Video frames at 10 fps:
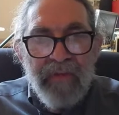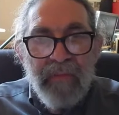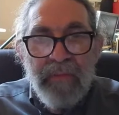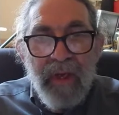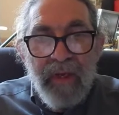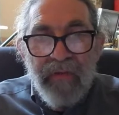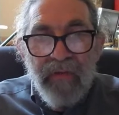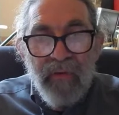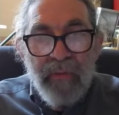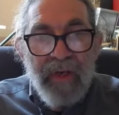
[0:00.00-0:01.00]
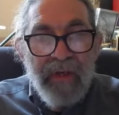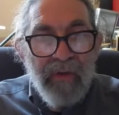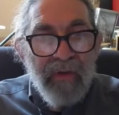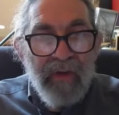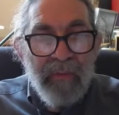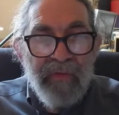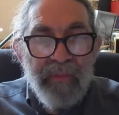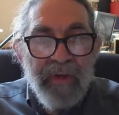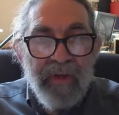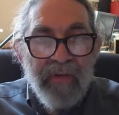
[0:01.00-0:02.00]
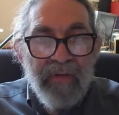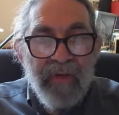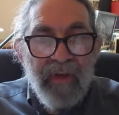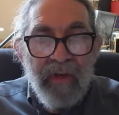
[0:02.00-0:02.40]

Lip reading: that might or might not come to pass